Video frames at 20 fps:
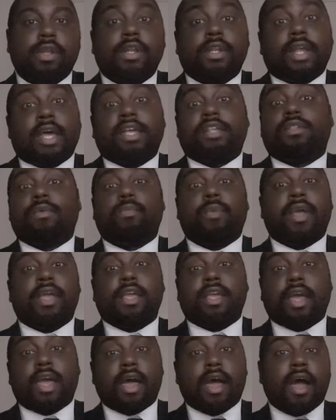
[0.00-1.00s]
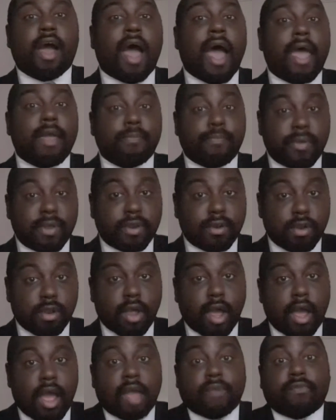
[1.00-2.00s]
That's the way I've
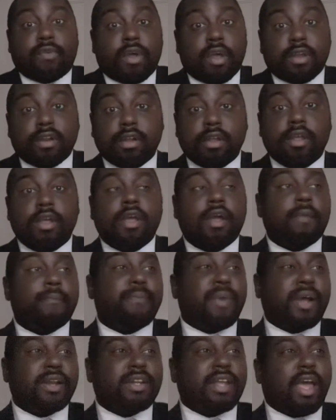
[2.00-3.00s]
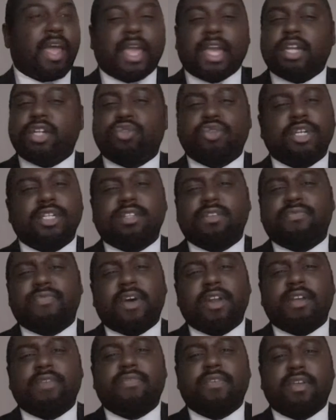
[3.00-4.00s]
learned. But the
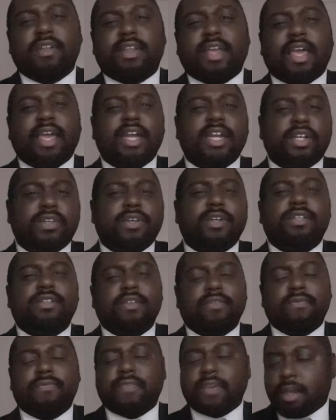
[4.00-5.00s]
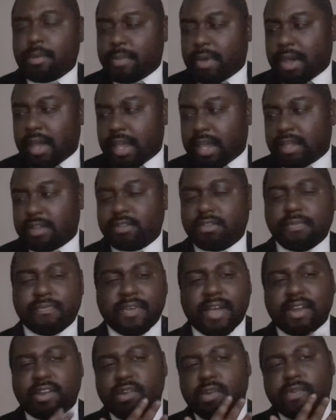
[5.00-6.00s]
interesting thing about it is the
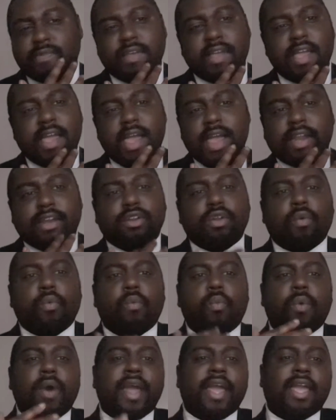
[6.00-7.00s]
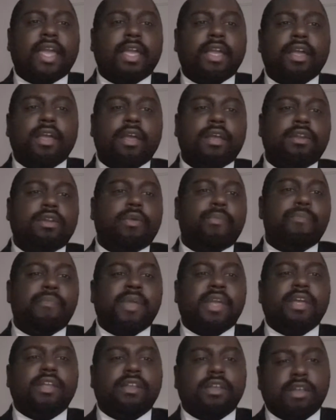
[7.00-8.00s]
fact of the way the
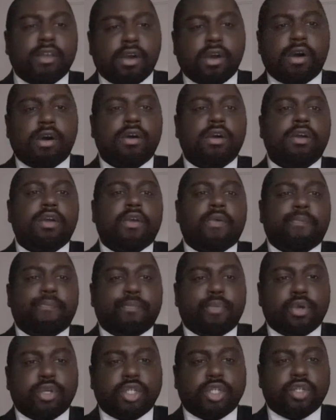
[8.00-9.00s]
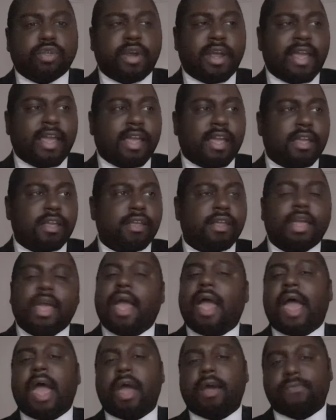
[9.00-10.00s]
media portray
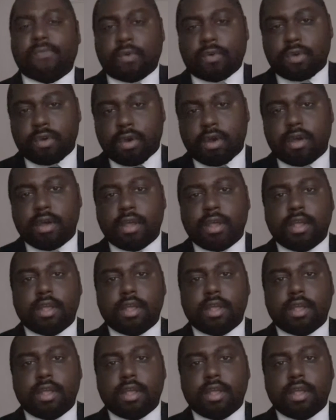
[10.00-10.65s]
Africa.